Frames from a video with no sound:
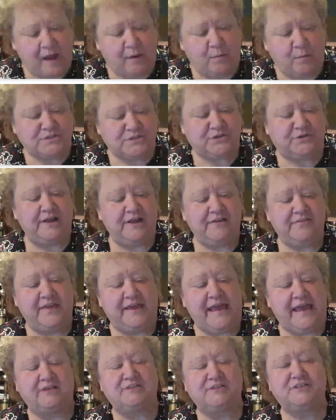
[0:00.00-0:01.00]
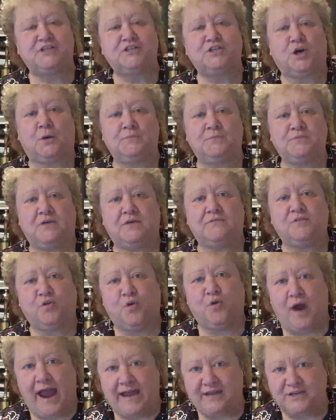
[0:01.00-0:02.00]
was there anything else in terms of
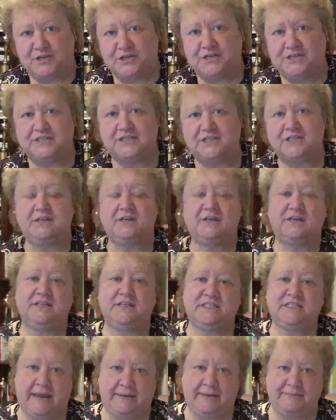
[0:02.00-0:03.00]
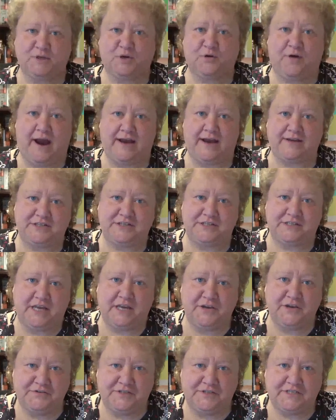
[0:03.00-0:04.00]
crashes, types of crashes that
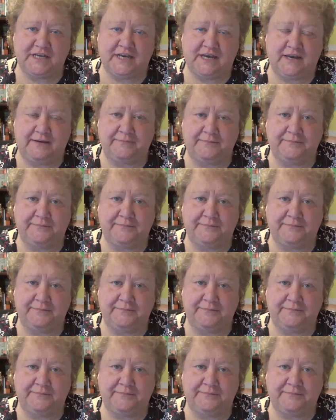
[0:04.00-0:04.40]
you see?